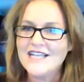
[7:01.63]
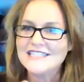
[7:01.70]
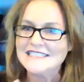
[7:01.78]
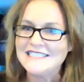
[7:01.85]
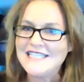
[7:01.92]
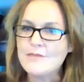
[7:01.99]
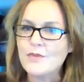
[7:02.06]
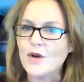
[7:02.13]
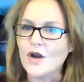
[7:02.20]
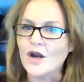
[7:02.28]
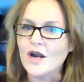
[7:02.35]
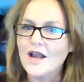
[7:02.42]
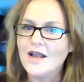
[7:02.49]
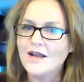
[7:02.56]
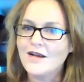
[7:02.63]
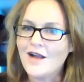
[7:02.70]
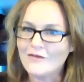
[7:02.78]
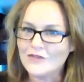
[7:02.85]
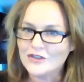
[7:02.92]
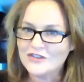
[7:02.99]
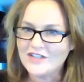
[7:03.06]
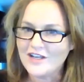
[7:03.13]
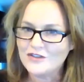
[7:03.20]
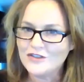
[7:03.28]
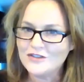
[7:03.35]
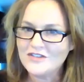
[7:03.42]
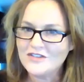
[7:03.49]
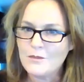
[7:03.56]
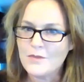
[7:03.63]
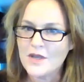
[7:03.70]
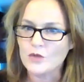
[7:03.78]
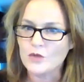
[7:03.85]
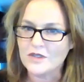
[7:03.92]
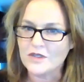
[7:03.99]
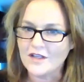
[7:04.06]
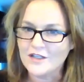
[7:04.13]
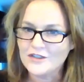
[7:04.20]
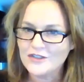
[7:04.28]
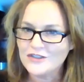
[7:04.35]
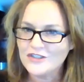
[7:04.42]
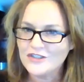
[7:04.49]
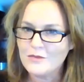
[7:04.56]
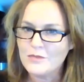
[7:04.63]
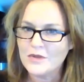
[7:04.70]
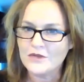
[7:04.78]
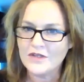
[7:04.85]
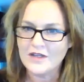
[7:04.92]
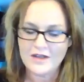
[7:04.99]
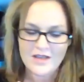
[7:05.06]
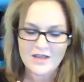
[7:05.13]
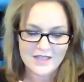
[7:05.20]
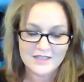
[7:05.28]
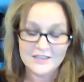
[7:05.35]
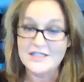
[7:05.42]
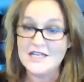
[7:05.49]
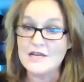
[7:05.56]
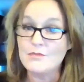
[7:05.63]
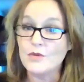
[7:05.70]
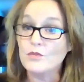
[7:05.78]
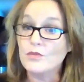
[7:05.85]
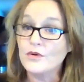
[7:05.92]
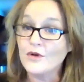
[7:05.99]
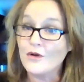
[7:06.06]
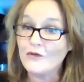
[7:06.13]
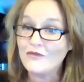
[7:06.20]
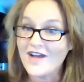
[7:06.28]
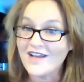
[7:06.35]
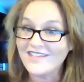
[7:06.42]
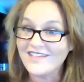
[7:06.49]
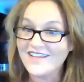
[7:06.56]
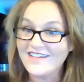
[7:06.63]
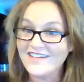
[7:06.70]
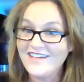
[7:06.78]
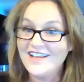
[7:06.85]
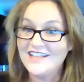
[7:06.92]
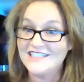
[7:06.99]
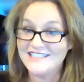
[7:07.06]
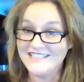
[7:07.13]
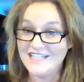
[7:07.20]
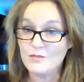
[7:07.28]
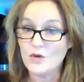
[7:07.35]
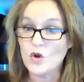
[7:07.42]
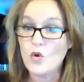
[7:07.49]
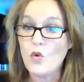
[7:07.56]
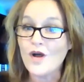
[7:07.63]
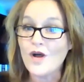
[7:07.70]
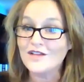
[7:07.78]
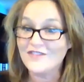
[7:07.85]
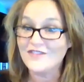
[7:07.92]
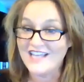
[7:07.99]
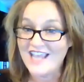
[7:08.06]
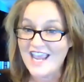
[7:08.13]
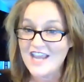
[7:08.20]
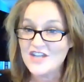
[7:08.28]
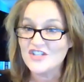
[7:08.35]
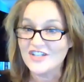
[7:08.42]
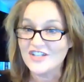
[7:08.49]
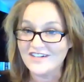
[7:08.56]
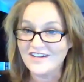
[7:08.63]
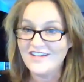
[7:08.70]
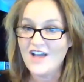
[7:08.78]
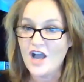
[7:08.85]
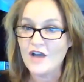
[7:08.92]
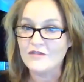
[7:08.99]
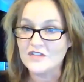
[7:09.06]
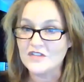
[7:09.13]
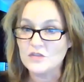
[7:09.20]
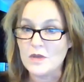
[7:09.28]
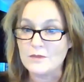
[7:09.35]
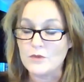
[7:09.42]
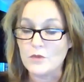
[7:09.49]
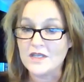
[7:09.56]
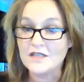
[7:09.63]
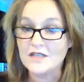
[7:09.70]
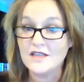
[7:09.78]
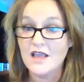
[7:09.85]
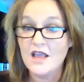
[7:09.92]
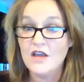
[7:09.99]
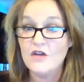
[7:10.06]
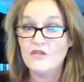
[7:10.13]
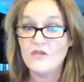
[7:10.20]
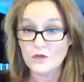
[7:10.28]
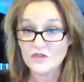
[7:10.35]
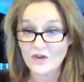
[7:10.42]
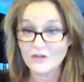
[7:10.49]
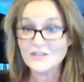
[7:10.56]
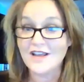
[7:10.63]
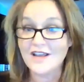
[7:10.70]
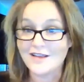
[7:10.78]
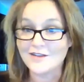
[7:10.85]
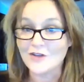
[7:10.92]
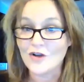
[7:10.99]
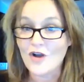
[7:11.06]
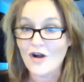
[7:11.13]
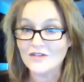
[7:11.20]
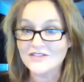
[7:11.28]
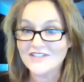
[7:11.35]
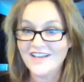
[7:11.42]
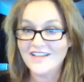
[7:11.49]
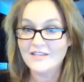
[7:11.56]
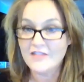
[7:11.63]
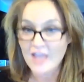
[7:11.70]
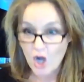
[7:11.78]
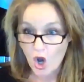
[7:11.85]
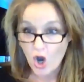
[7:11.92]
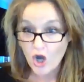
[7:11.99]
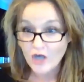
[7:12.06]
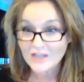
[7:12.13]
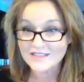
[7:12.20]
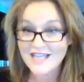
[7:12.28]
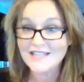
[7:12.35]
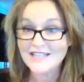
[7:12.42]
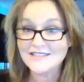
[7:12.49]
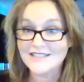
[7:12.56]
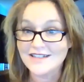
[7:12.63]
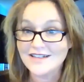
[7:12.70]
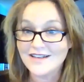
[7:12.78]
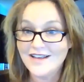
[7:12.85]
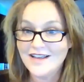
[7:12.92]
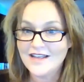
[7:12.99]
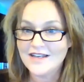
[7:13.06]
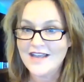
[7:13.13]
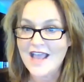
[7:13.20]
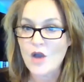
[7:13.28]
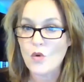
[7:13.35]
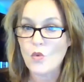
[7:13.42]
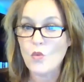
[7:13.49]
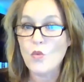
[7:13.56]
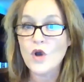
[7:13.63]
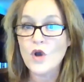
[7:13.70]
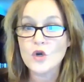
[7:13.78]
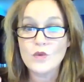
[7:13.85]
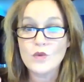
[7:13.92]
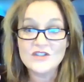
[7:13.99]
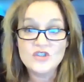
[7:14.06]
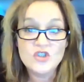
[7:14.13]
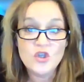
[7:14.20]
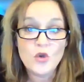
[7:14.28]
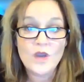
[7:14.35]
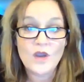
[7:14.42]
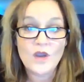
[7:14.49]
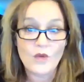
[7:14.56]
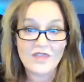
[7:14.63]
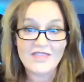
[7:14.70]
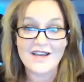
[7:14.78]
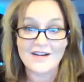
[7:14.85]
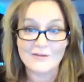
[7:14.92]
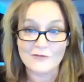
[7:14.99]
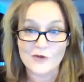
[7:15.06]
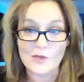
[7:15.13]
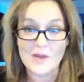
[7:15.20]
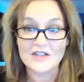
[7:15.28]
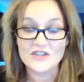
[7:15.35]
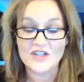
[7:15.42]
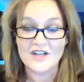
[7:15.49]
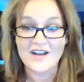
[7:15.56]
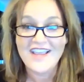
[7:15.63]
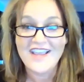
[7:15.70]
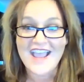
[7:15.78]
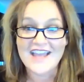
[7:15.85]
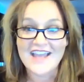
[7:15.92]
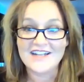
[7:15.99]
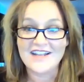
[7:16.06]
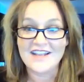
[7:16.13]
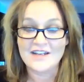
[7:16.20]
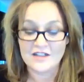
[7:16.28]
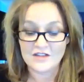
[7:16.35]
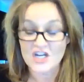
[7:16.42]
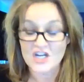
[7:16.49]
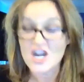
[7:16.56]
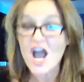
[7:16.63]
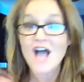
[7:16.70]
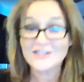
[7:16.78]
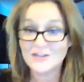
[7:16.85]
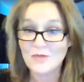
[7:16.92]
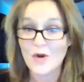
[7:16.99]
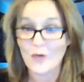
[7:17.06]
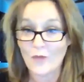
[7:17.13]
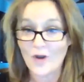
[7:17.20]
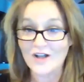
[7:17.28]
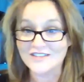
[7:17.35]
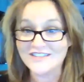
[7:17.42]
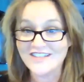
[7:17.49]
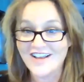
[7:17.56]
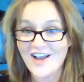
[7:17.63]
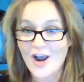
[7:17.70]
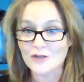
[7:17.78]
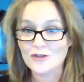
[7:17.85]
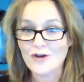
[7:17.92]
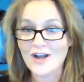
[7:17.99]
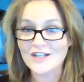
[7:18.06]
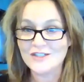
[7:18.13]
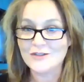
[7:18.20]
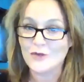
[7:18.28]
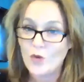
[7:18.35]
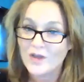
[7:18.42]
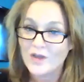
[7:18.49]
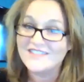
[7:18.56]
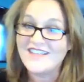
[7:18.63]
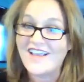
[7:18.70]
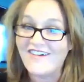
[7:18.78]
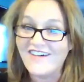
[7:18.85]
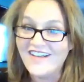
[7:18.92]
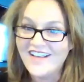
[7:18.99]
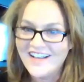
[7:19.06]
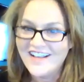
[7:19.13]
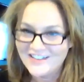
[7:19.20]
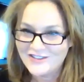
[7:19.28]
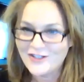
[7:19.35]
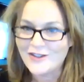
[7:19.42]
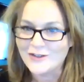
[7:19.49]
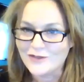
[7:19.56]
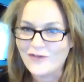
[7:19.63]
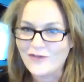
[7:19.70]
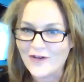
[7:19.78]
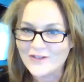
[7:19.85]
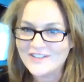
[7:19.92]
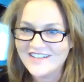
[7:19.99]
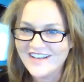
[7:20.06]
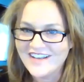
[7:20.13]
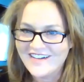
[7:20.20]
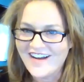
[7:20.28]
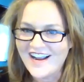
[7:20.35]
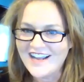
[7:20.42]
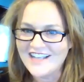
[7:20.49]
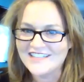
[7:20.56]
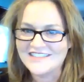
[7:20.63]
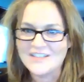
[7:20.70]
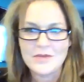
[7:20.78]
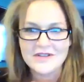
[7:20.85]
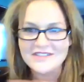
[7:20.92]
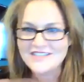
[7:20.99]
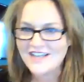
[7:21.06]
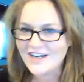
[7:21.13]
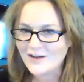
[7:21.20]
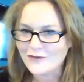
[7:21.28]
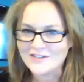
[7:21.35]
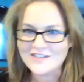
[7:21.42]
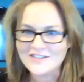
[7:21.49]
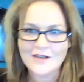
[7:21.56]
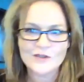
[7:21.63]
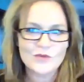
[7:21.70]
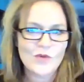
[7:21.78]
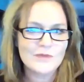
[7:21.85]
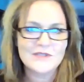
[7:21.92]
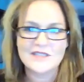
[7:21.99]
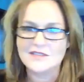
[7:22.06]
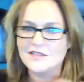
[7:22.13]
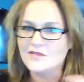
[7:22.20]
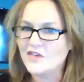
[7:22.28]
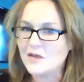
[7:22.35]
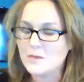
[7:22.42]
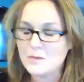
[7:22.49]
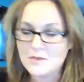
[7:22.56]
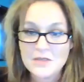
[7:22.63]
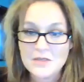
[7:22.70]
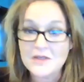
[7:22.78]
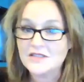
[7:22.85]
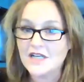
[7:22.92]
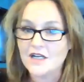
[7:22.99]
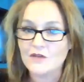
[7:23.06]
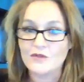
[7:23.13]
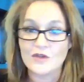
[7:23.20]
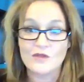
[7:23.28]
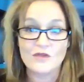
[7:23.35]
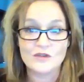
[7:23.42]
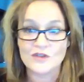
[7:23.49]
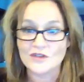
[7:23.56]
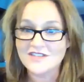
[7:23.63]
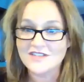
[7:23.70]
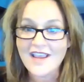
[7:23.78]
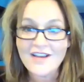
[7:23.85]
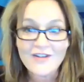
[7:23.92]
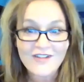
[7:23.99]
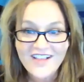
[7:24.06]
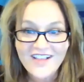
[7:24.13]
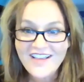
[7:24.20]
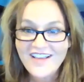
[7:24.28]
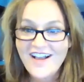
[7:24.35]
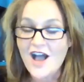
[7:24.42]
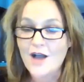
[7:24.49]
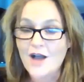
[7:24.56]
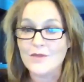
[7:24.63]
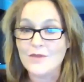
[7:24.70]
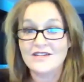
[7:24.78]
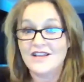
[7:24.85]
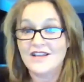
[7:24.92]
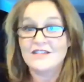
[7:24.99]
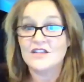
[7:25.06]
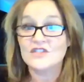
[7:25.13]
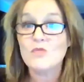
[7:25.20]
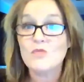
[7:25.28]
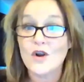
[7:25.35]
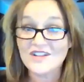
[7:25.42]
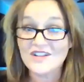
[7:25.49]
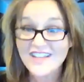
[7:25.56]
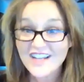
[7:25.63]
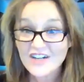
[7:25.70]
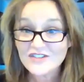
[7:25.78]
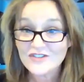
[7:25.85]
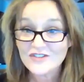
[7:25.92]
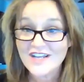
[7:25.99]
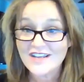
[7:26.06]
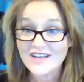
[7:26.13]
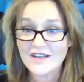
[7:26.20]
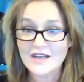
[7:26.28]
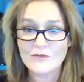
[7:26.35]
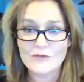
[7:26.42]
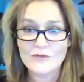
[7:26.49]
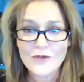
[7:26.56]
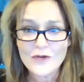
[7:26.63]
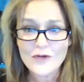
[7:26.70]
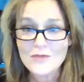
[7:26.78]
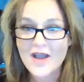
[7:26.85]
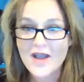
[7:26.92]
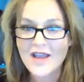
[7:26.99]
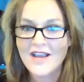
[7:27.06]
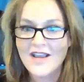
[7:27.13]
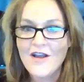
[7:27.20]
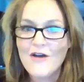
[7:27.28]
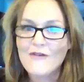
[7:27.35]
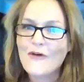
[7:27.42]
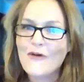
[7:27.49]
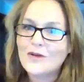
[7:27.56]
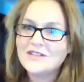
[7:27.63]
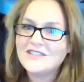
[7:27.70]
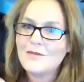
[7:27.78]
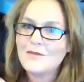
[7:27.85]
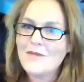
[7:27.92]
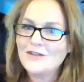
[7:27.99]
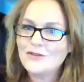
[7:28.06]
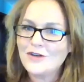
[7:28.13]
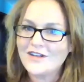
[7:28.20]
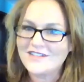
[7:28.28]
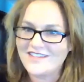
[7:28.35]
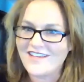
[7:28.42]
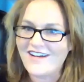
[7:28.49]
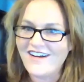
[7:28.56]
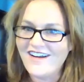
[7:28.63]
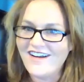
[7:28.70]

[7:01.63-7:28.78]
deeper conversations, better relationship building, deeper profiling, deeper qualification of these people because folks are taking the calls. They are attending. Now, what are we doing with that information? And the not smart ones are trying to do the quick sale to those folks, right? It's debilitating for the sales reps. It's debilitating for the future sale. And the smart leaders are taking it even further by focusing metrics there.